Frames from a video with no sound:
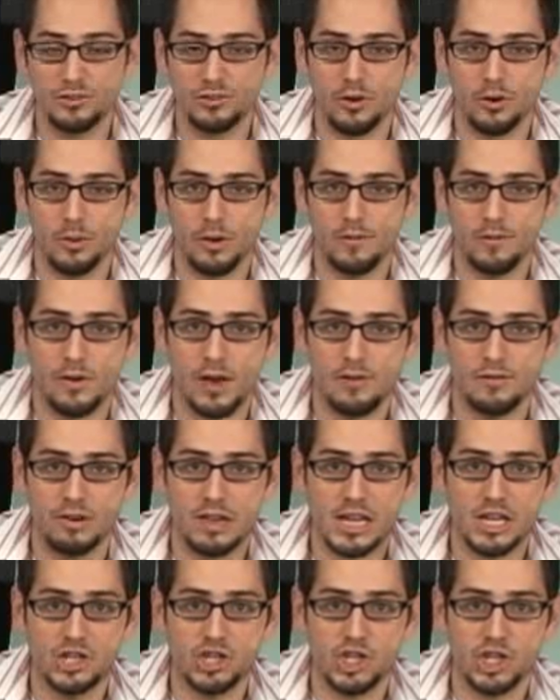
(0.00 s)
So if you have an
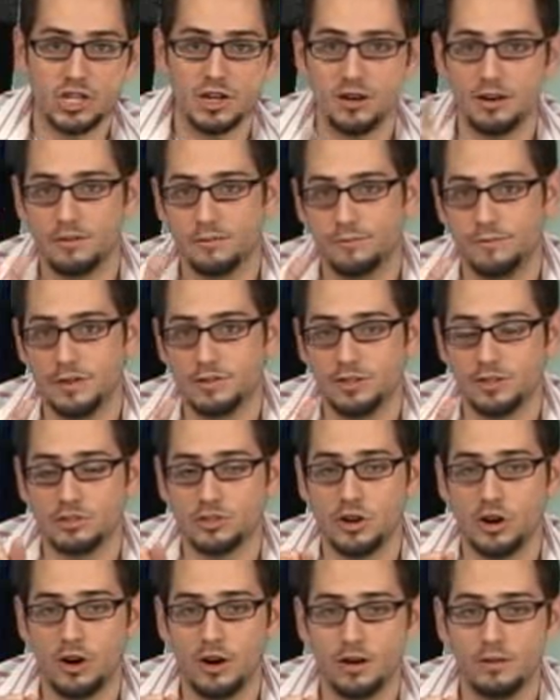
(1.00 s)
AGEA physics
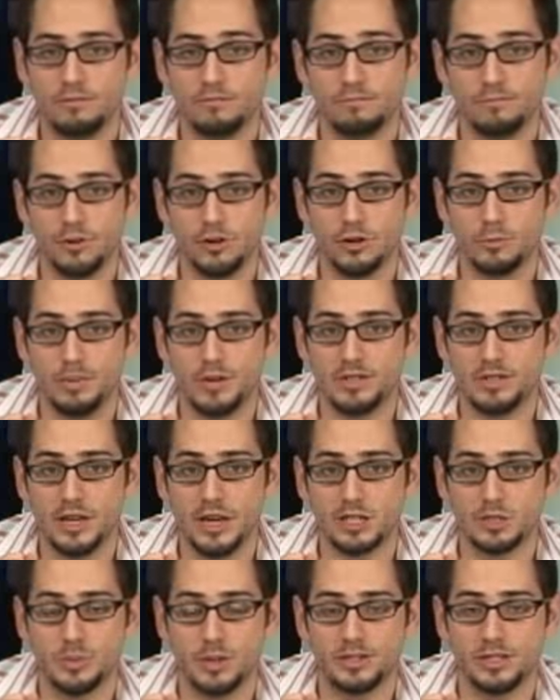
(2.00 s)
card for your
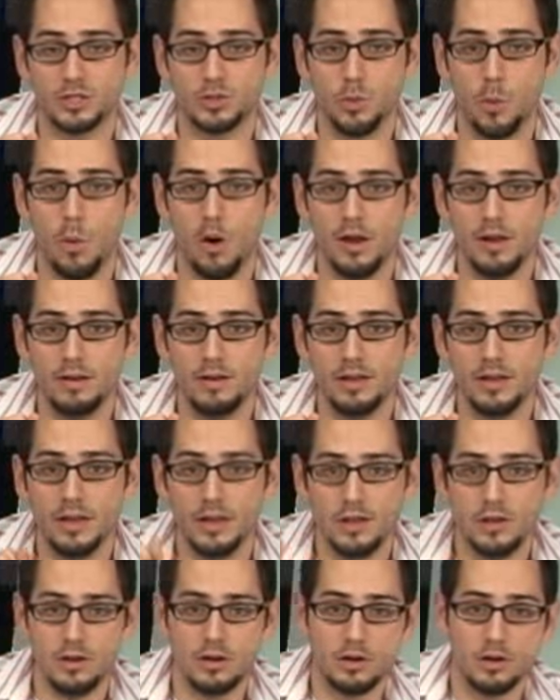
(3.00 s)
PCI Express X1,
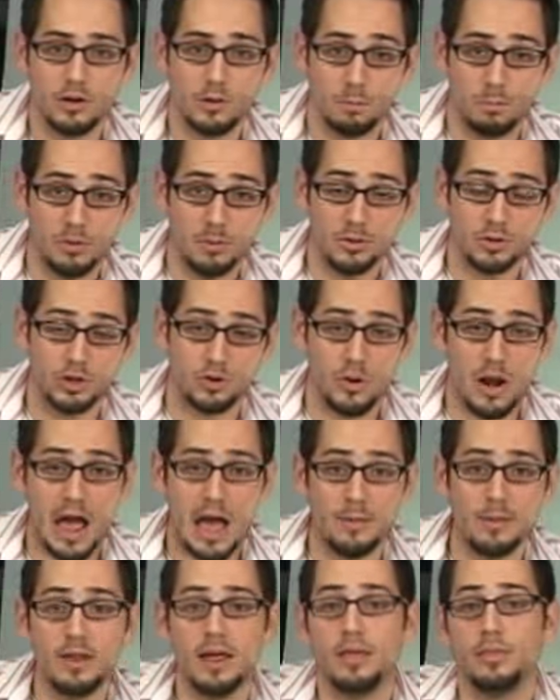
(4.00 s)
you can pretty much
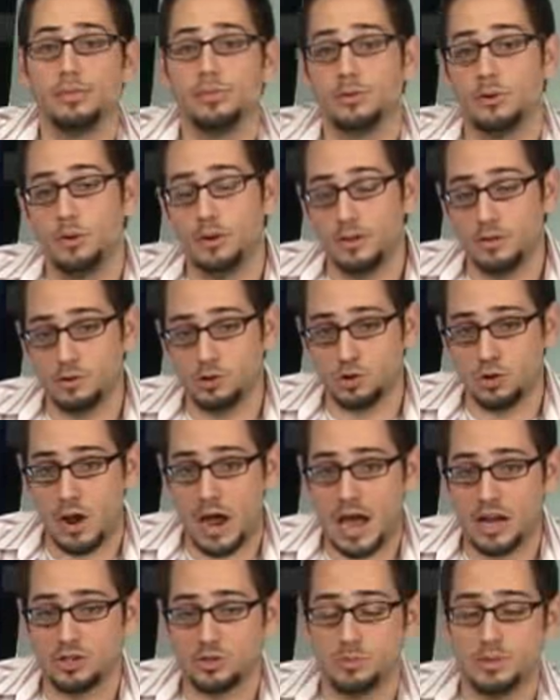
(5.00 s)
grab it and throw it in the
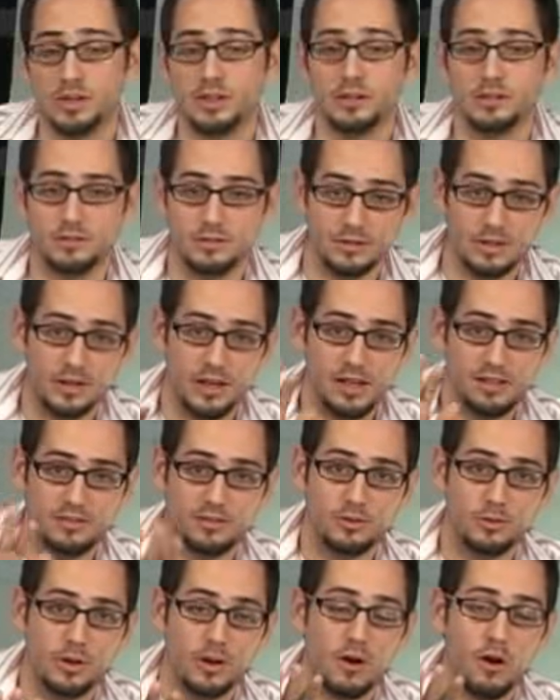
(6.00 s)
trash because
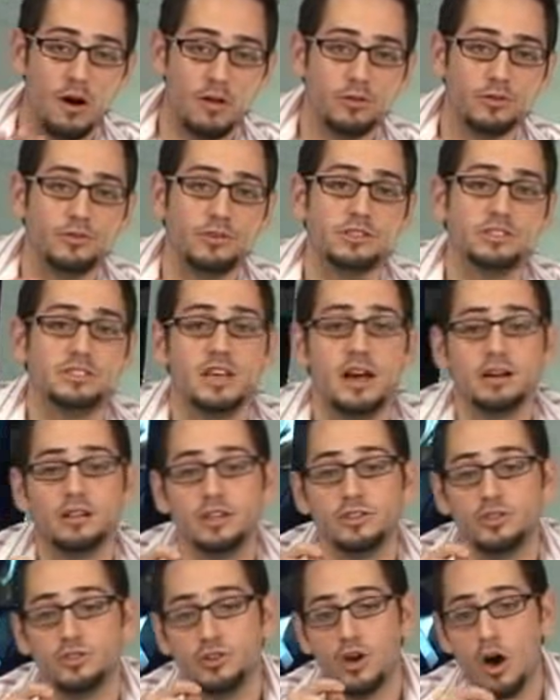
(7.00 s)
it's doing all those physics
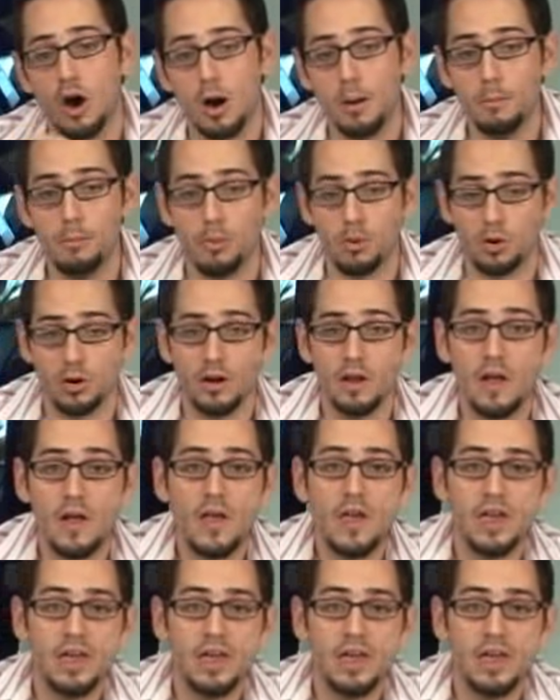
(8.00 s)
calculations on board.